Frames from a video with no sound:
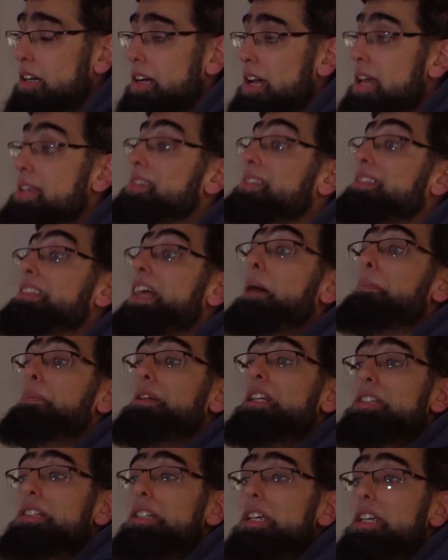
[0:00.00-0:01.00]

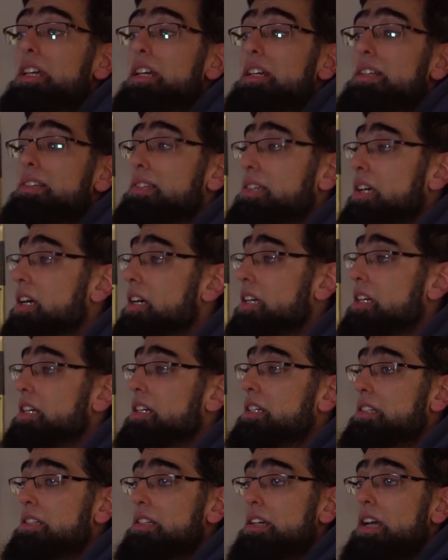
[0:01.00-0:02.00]
establishing
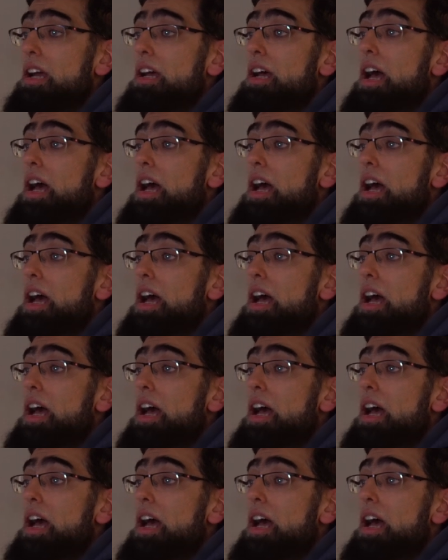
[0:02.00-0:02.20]
Turkish